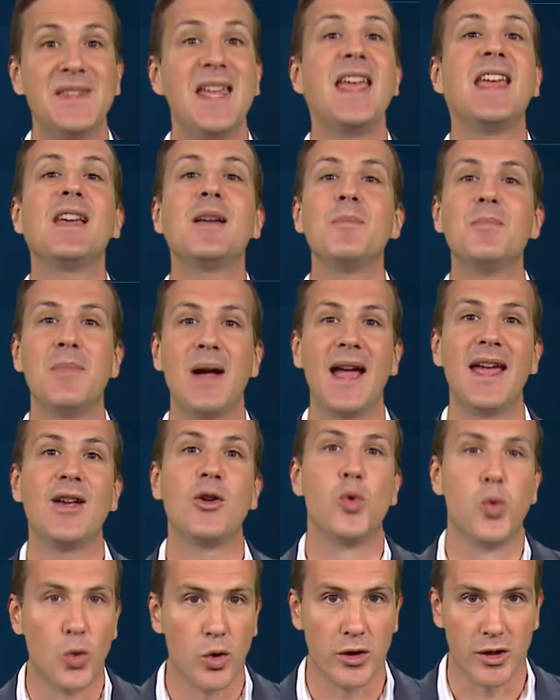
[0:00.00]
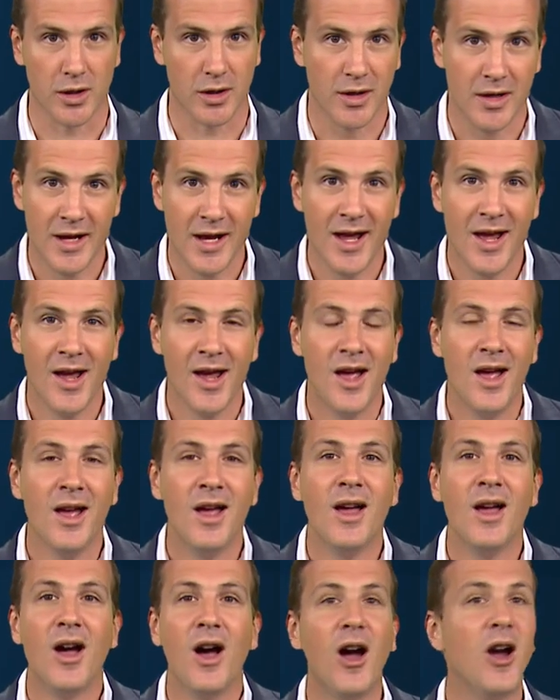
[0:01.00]
Take my quarter.
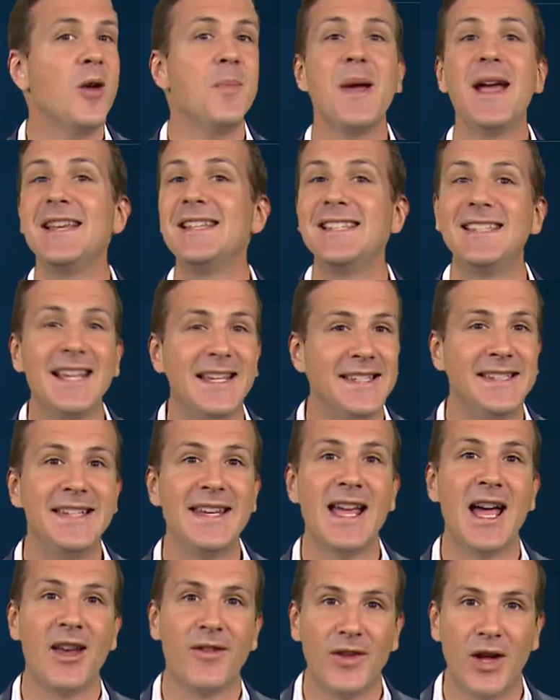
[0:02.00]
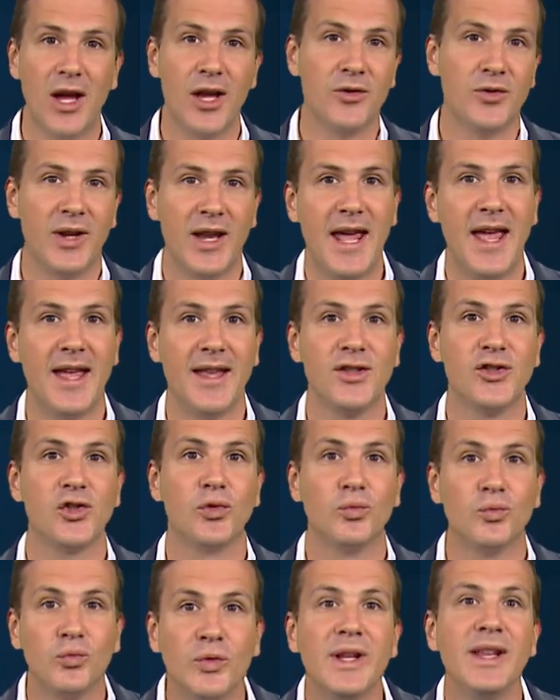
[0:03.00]
Are my 60 out of 100 heads
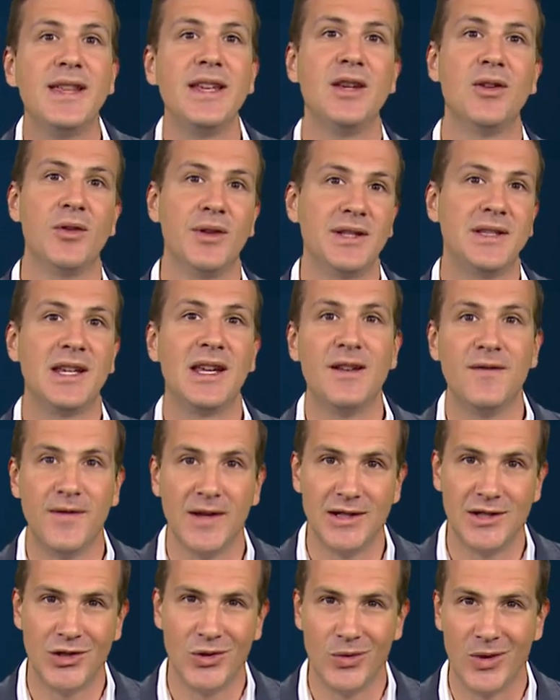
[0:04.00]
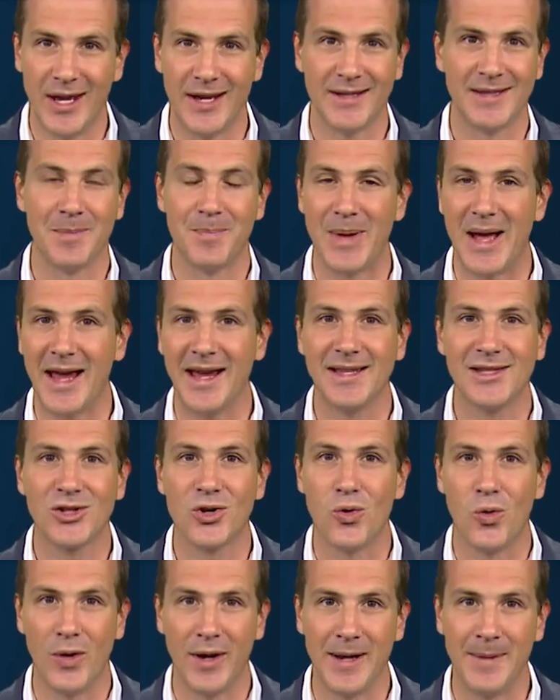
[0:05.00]
really going to convince you that it's a biased
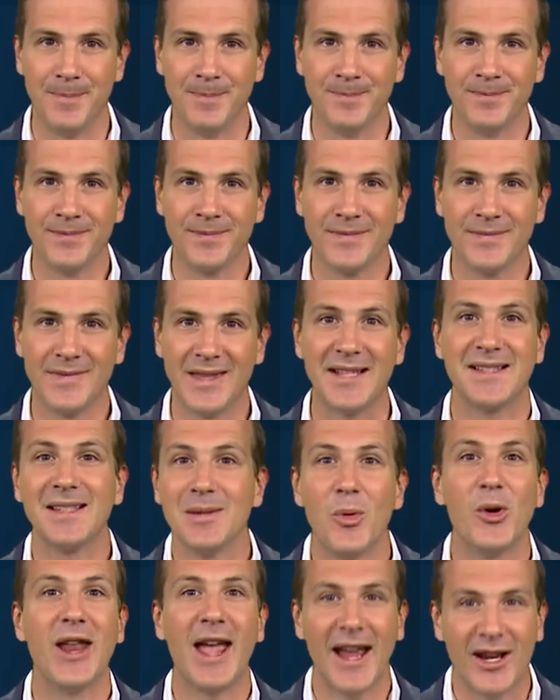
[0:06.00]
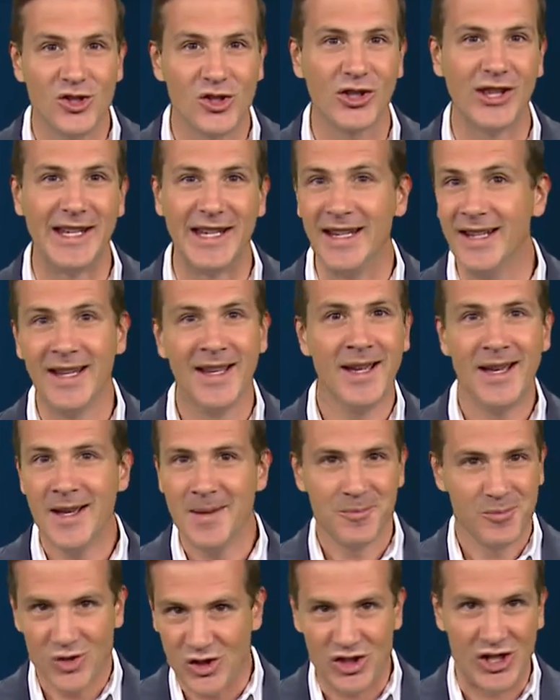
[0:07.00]
coin? That someone actually
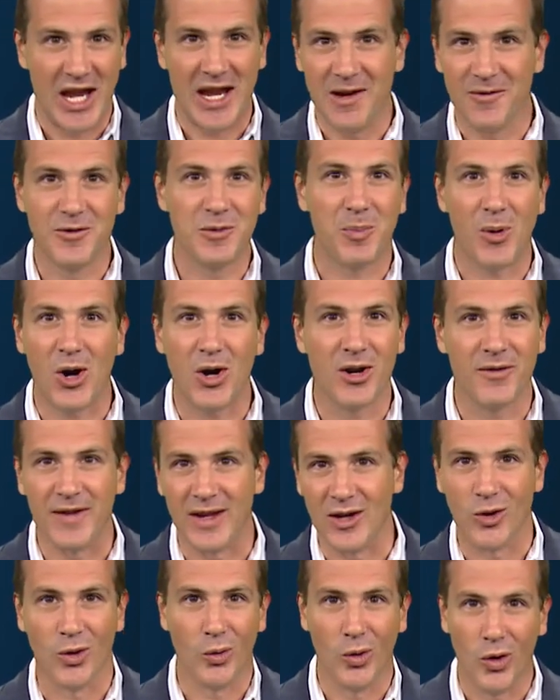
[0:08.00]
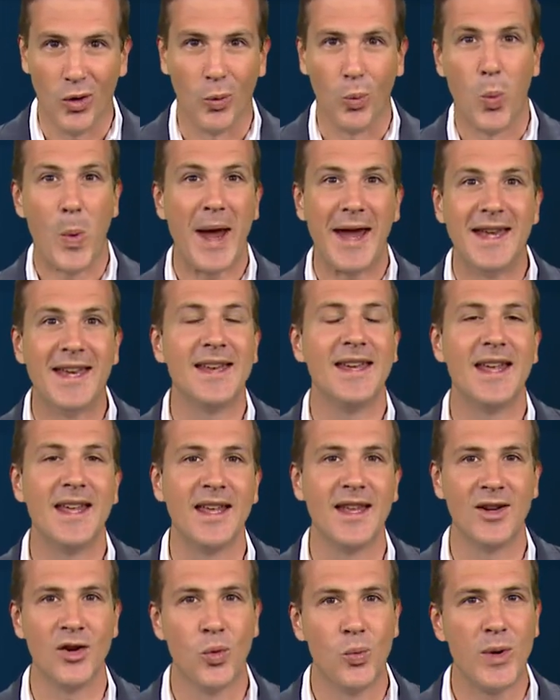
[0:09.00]
shaved part of it or, or weighted it
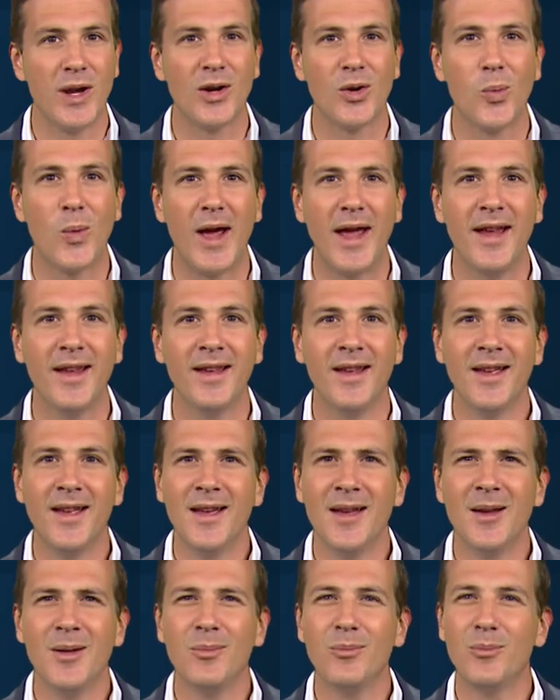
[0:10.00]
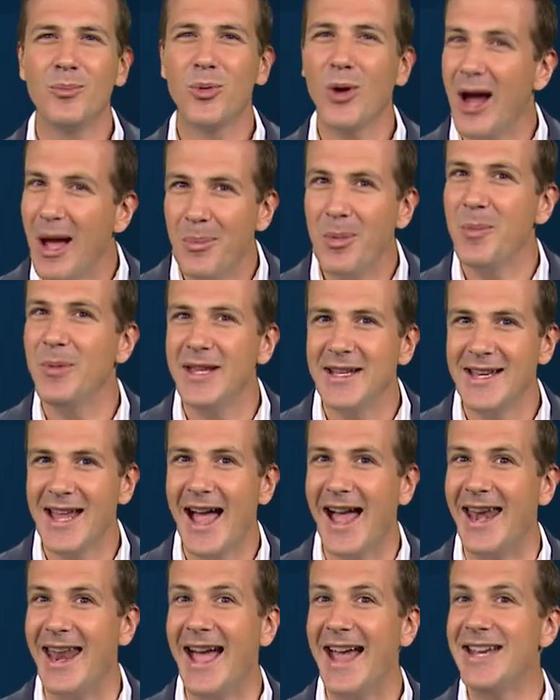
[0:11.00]
in a weird way? Probably
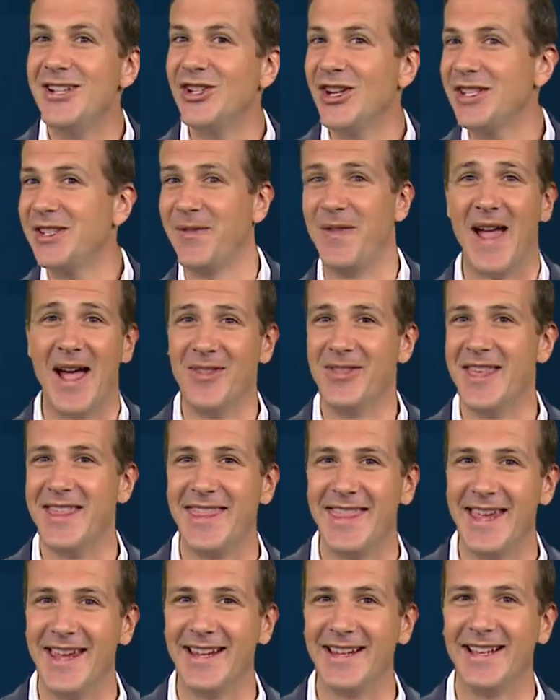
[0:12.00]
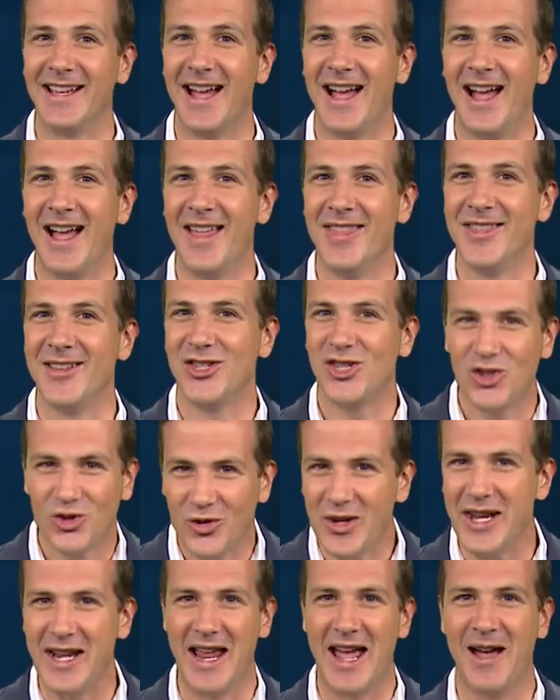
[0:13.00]
not. I just found the thing on the
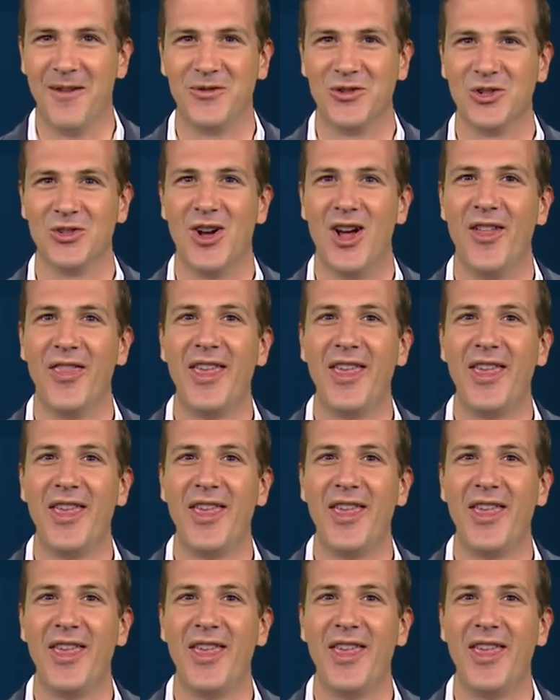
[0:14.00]
street, after all.